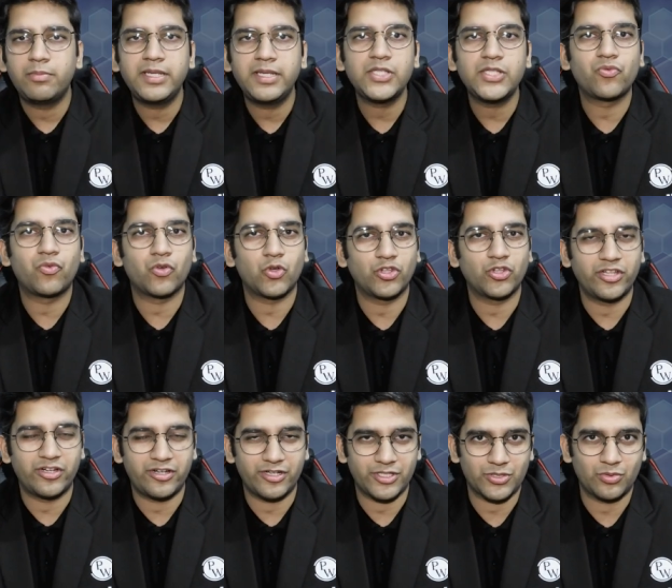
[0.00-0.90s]
please follow the
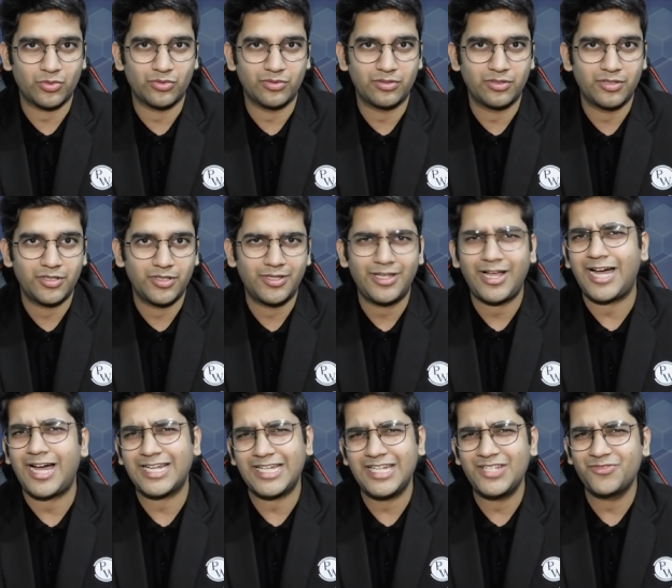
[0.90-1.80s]
dress code
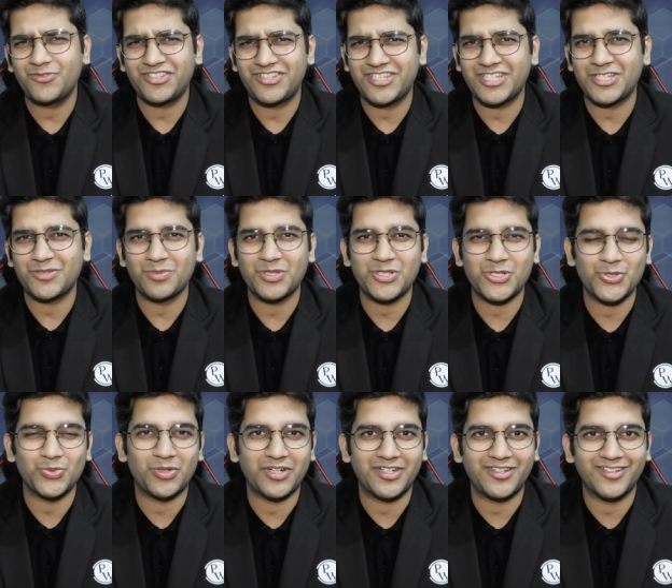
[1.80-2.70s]
at least for the six months
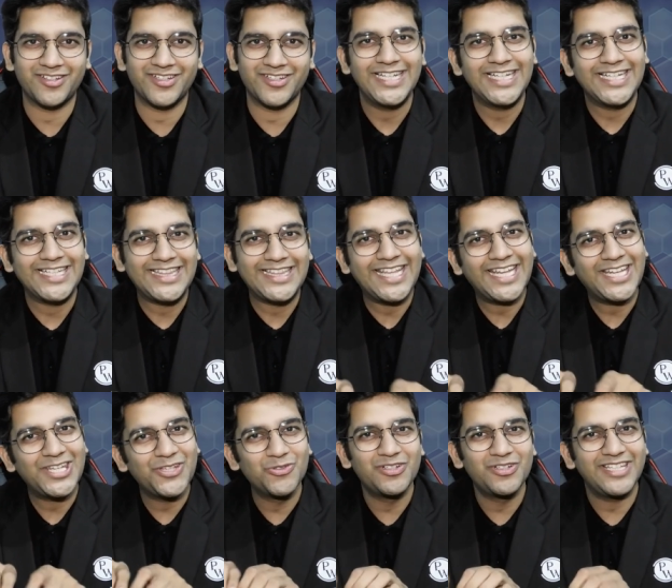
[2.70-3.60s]
to one year.
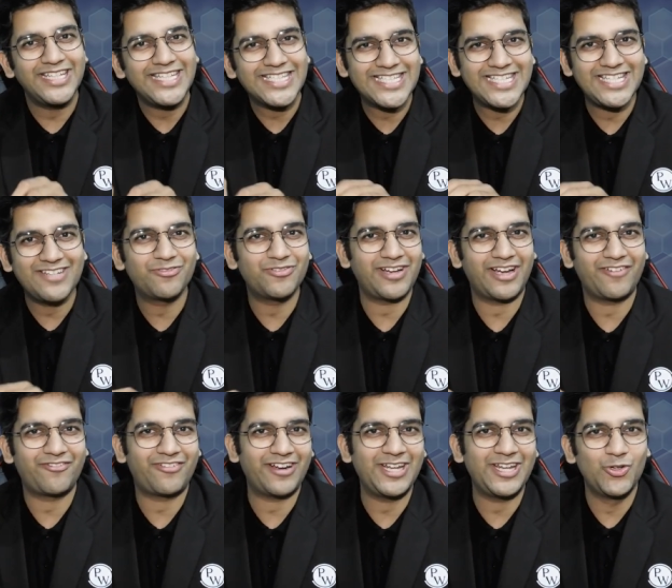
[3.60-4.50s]
Then you will easily
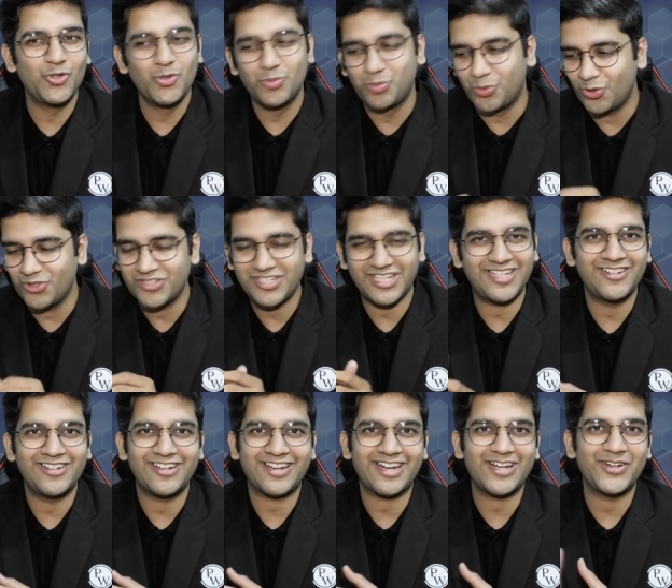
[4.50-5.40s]
find loopholes
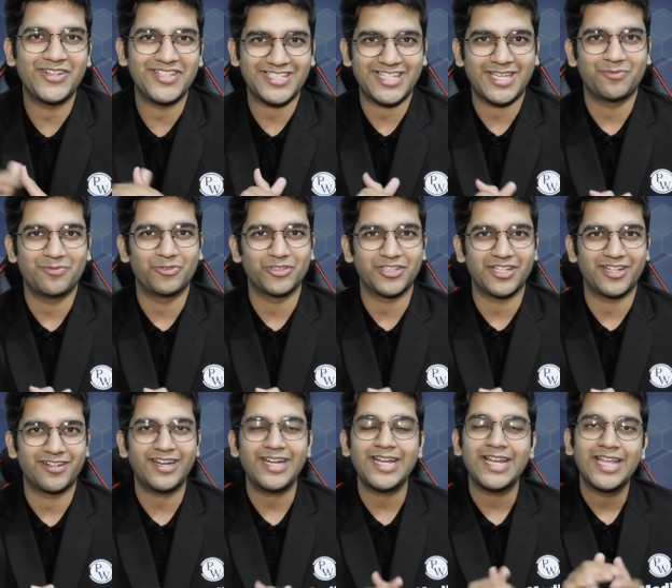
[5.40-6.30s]
and try to escape for
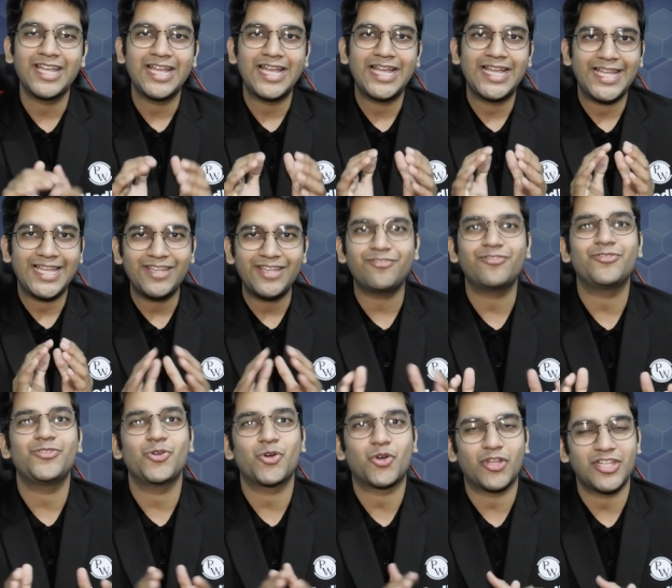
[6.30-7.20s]
that, right? If
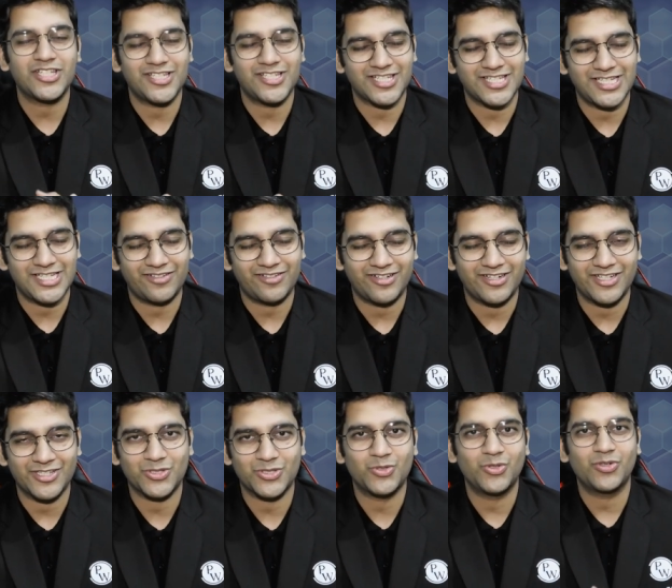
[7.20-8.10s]
your college doesn't have a
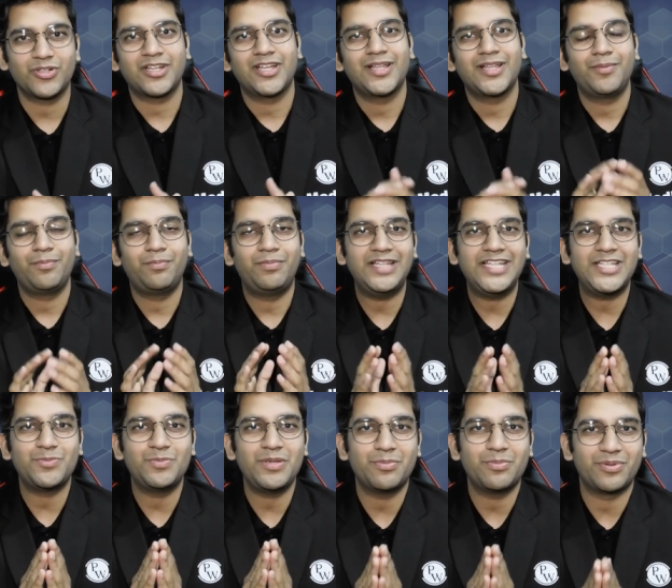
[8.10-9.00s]
dress code, please
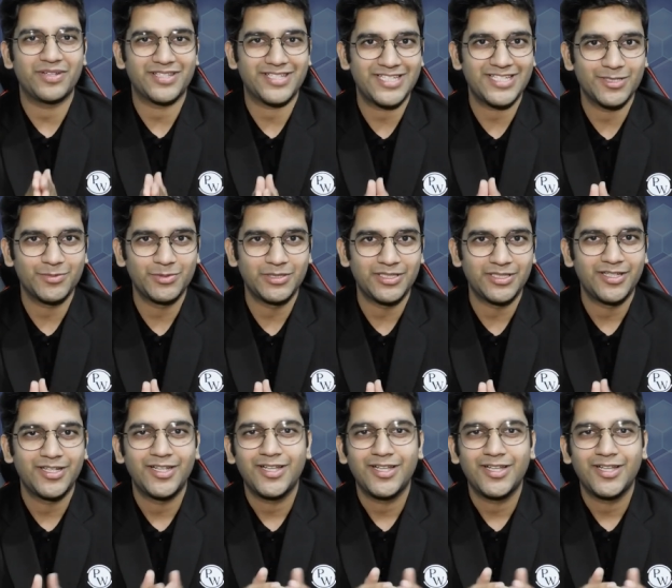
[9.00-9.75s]
be presentable,